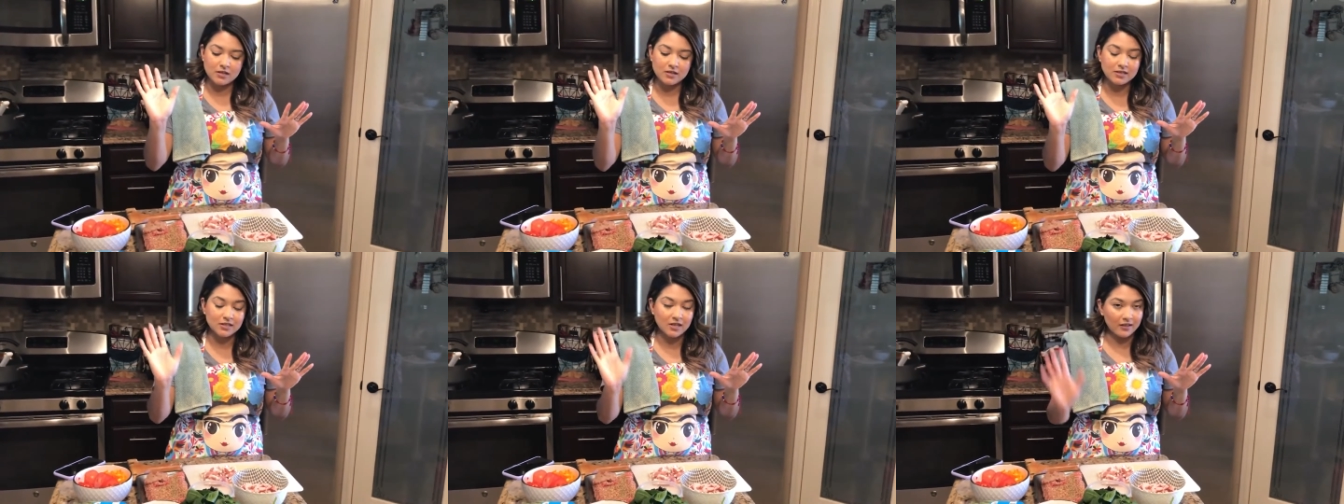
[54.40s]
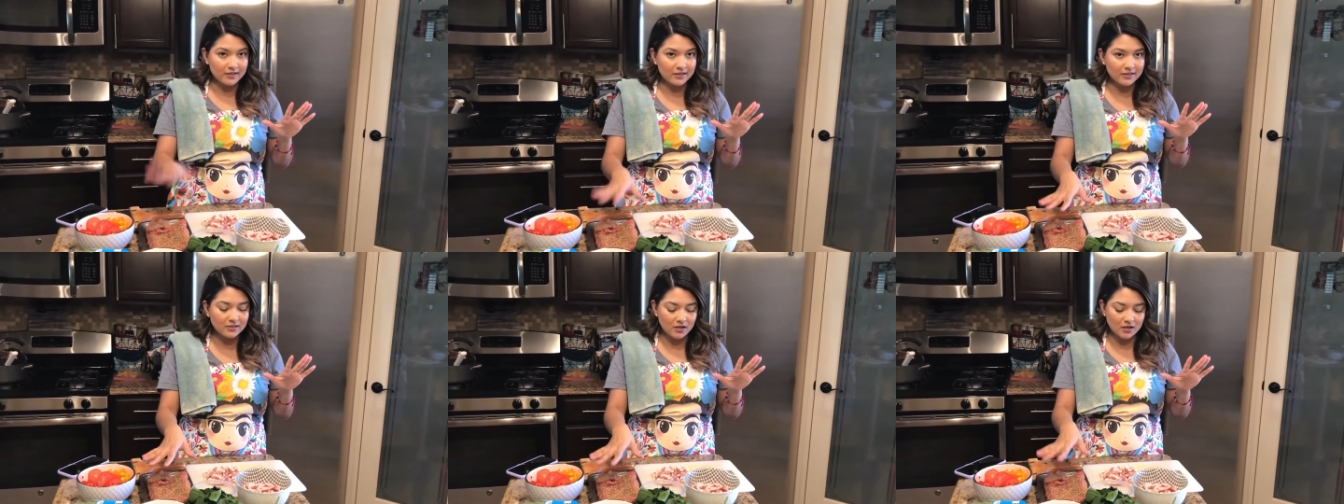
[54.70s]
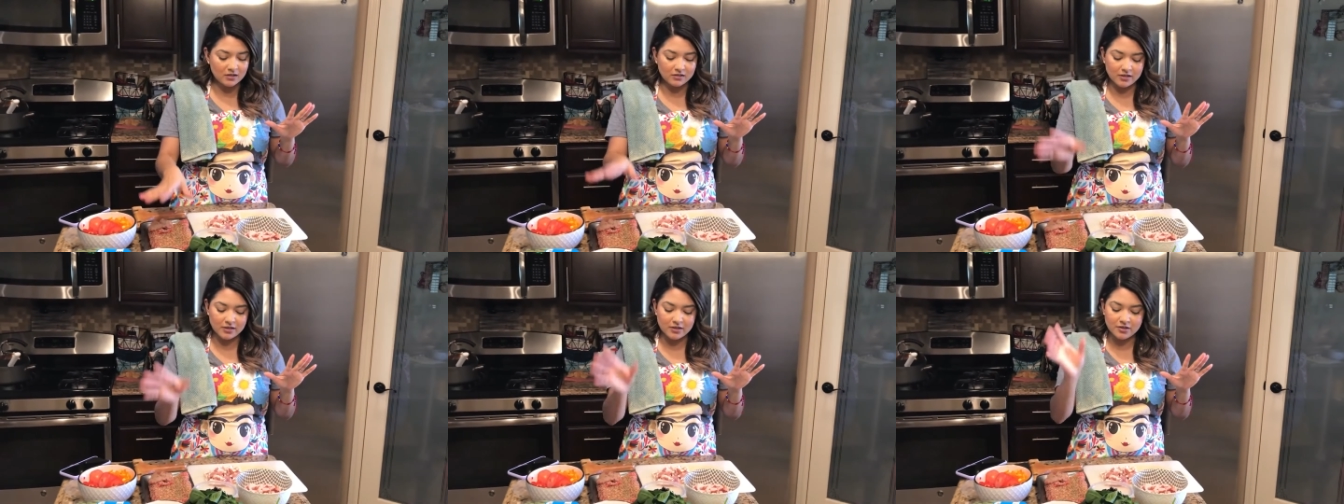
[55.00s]
Italian
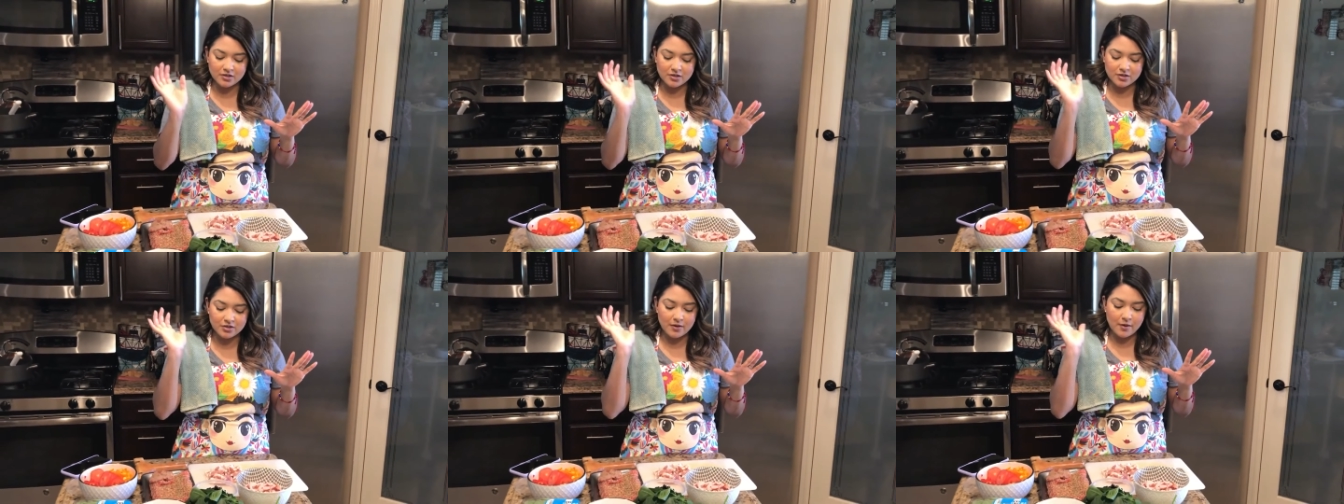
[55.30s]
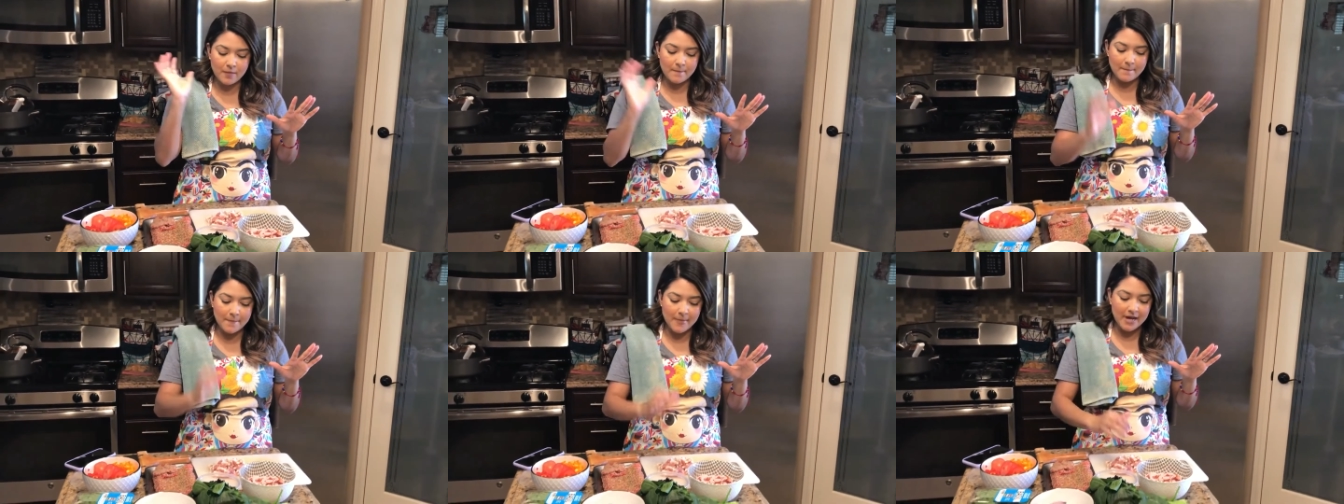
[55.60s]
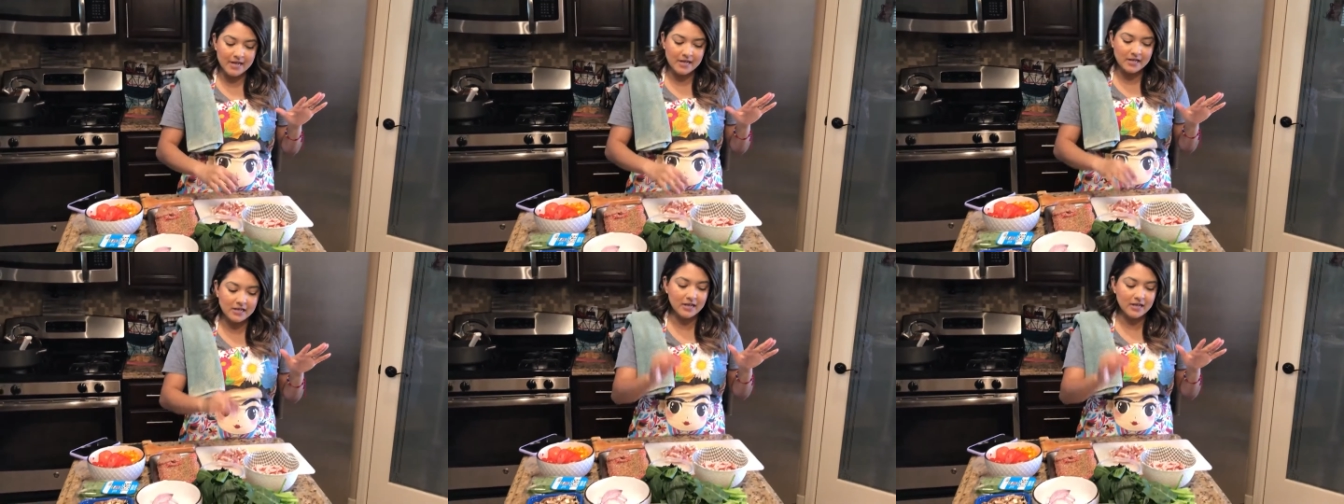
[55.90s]
sausage,
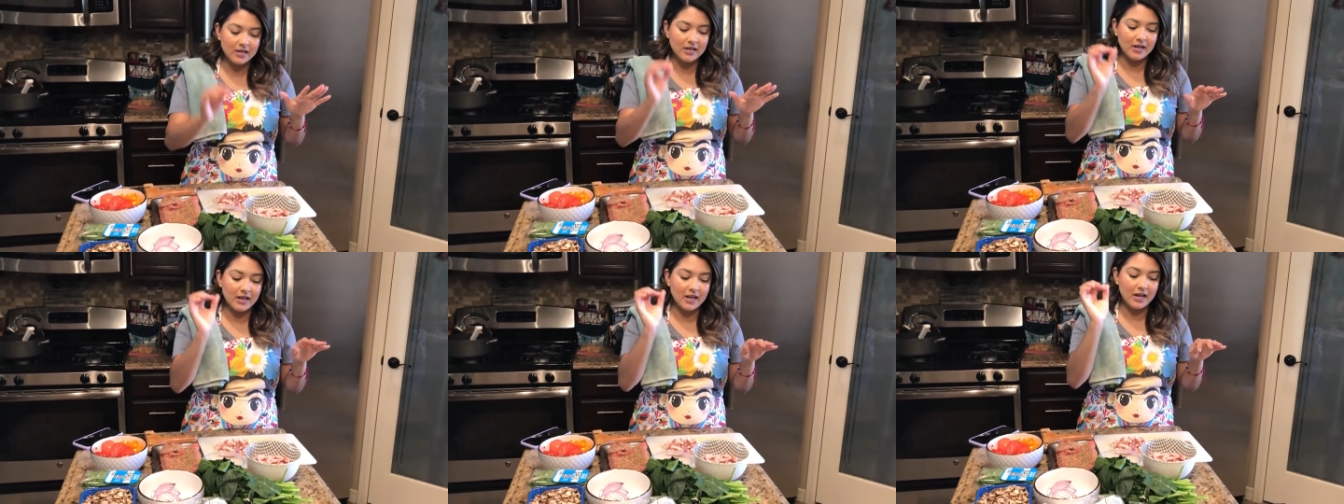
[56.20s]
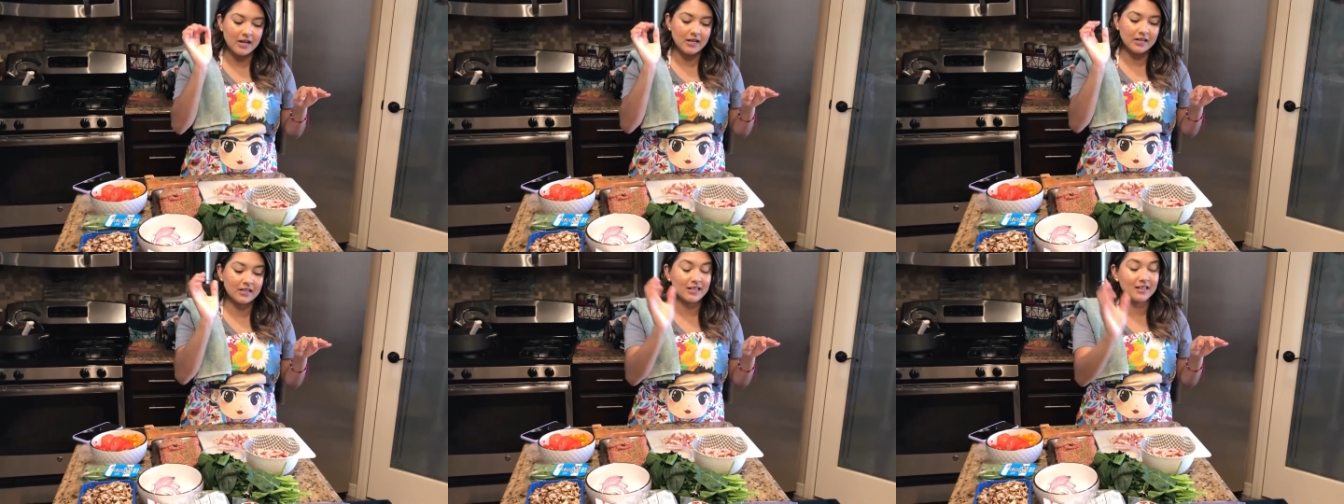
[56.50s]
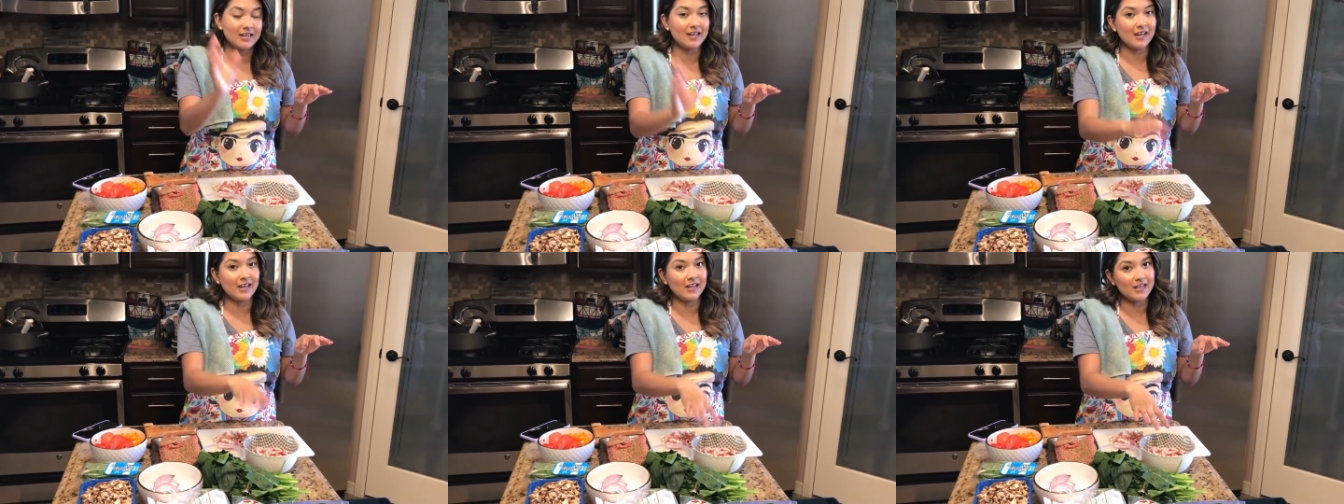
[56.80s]
bacon, and
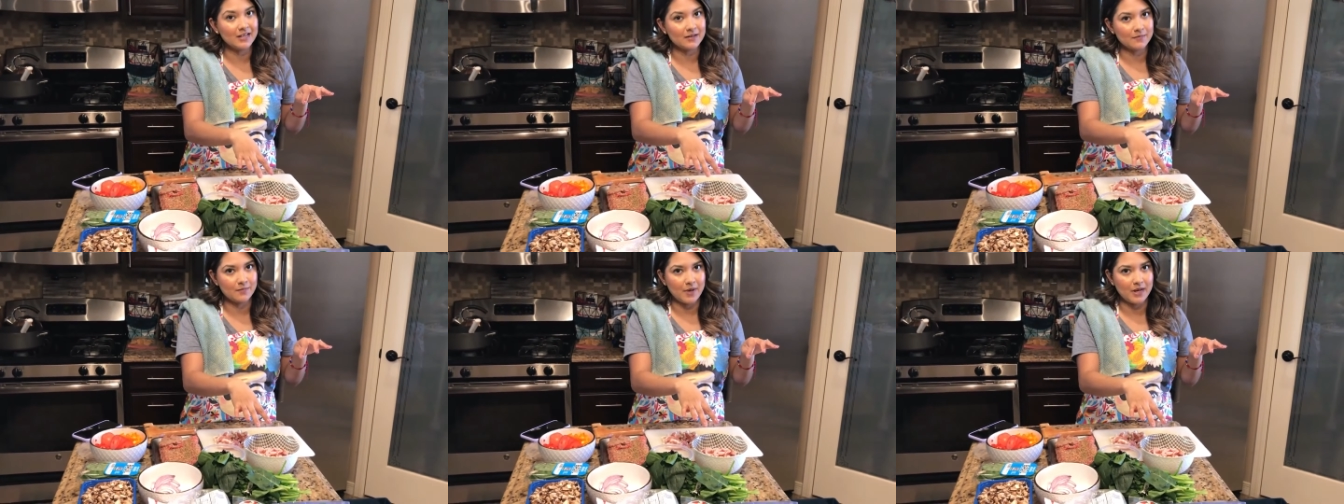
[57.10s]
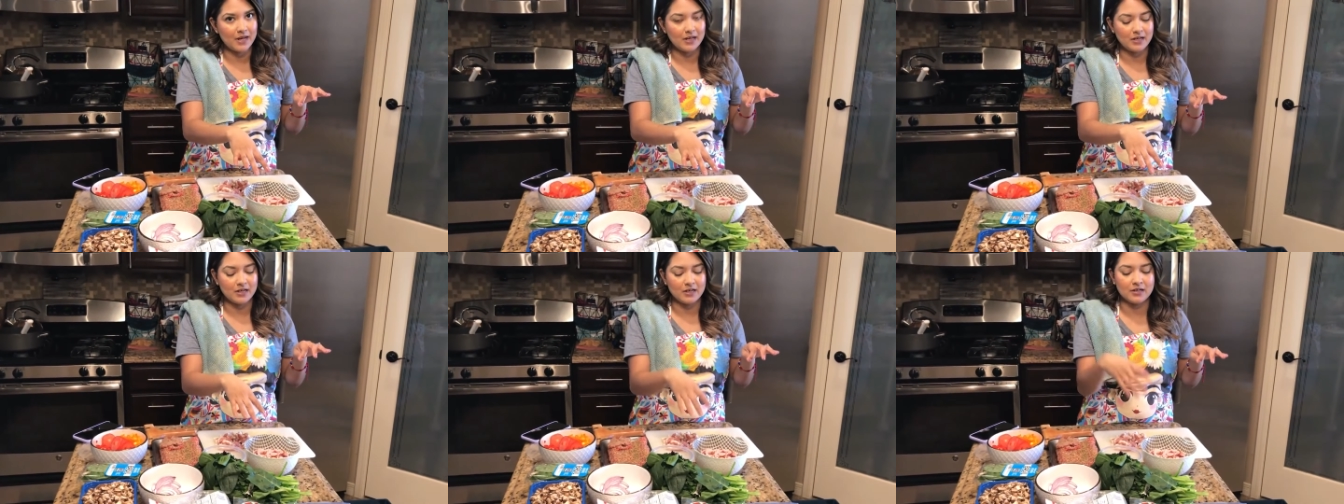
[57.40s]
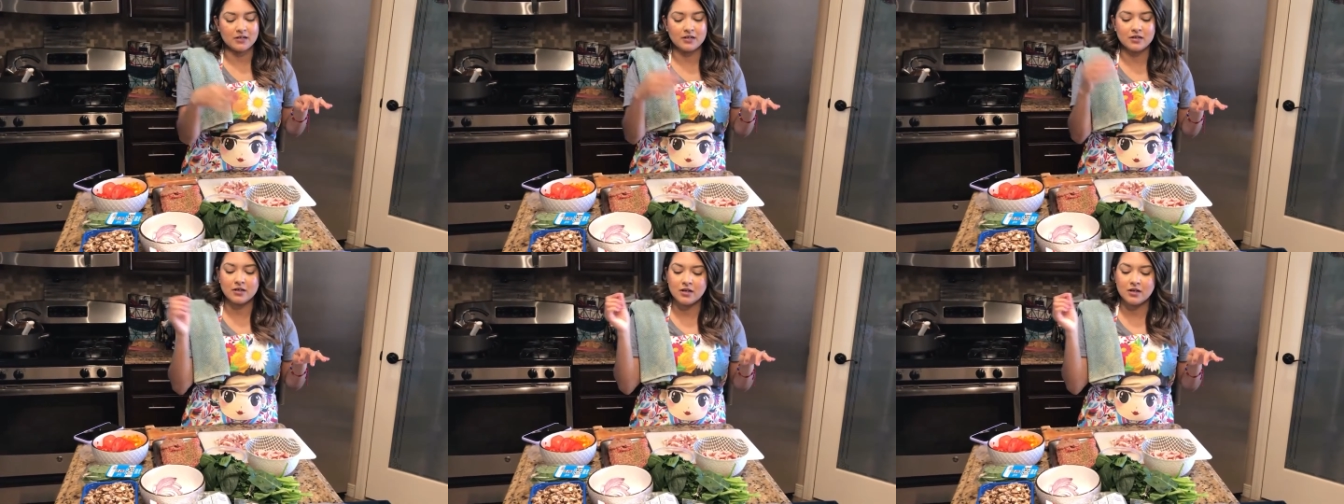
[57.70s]
Canadian bacon,